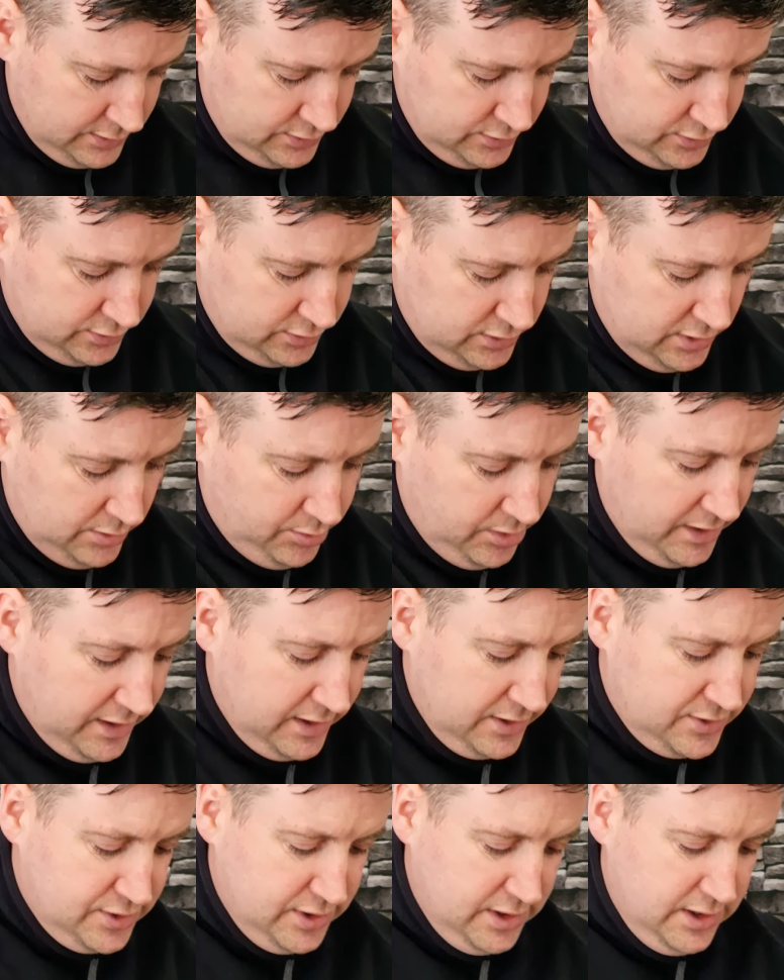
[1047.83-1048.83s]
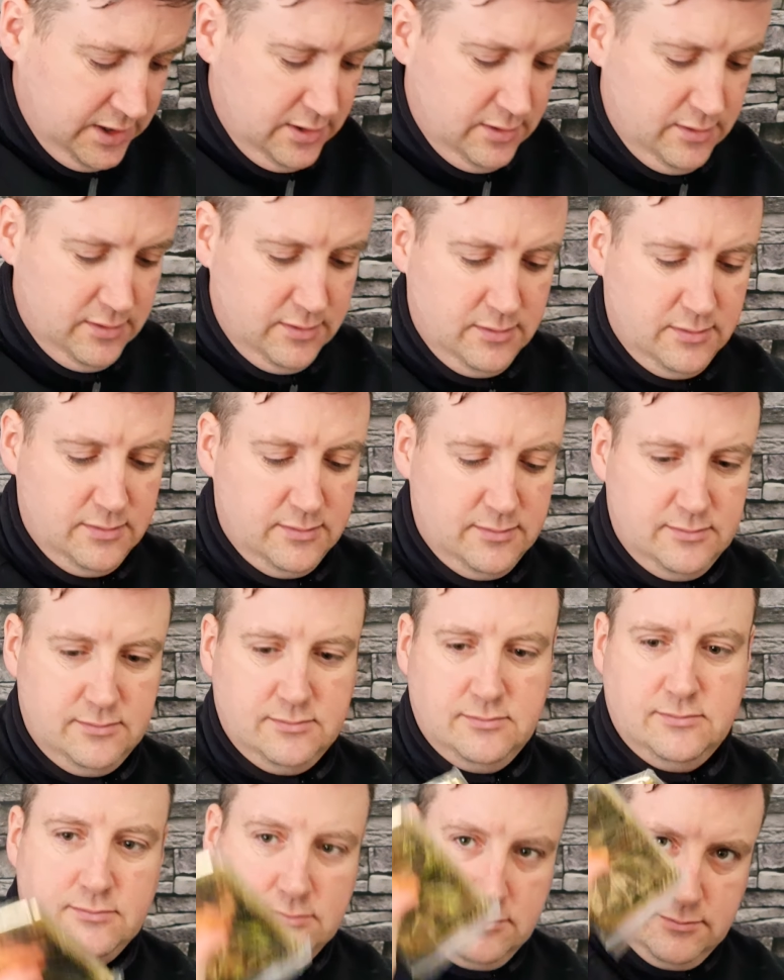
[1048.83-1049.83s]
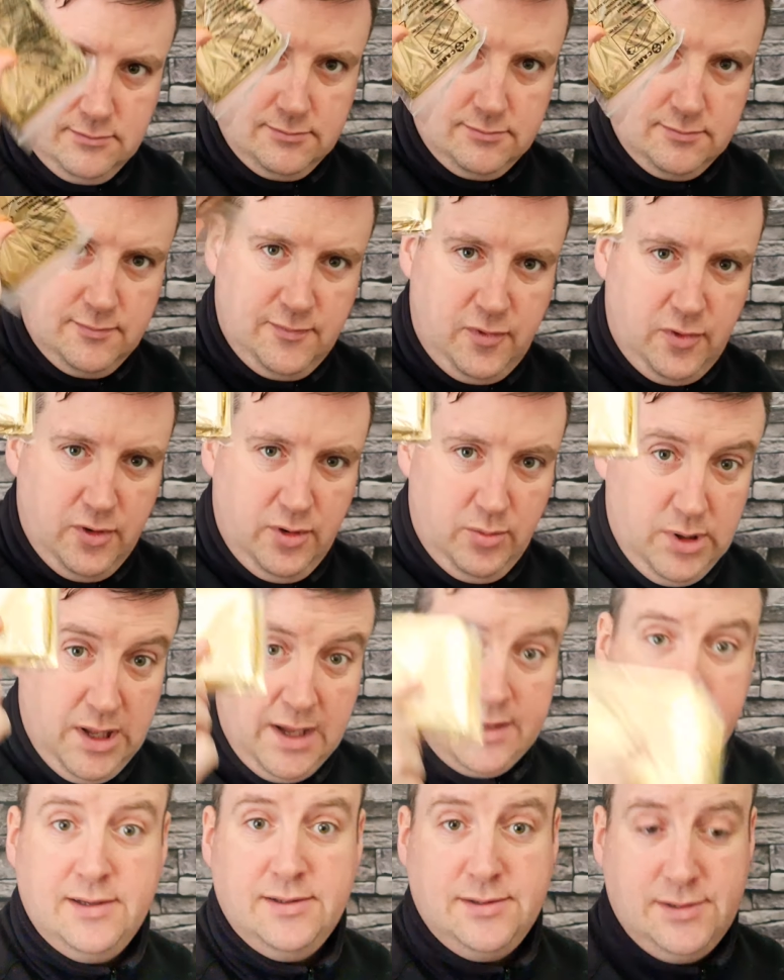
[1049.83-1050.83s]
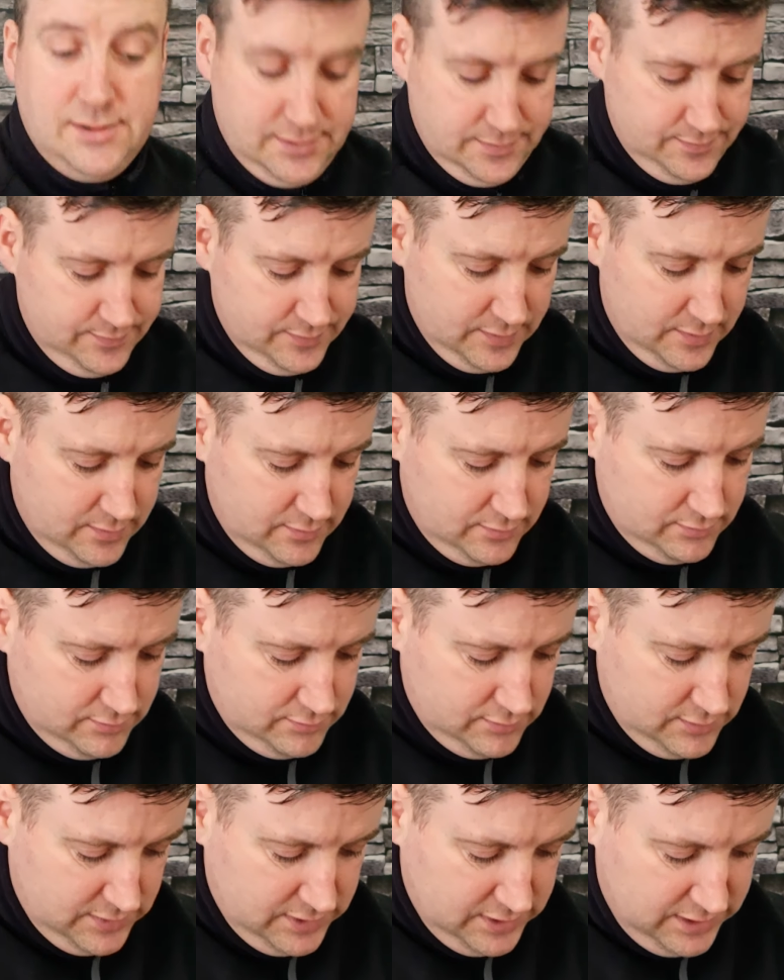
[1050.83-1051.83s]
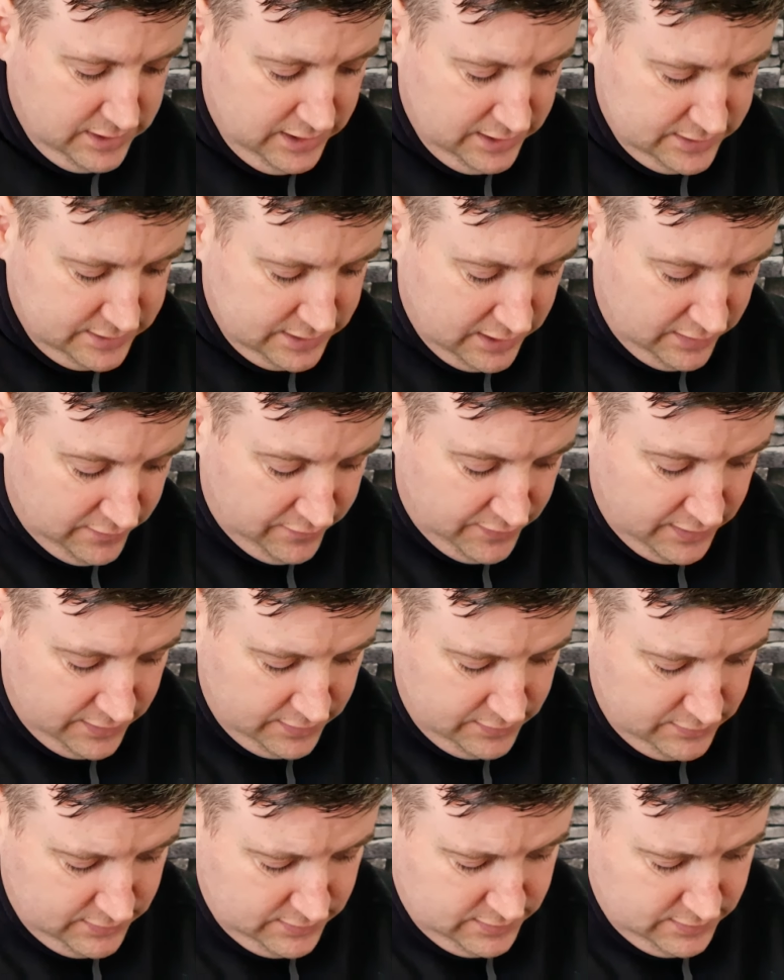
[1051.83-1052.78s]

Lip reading: So obligatory foil blankets in case I have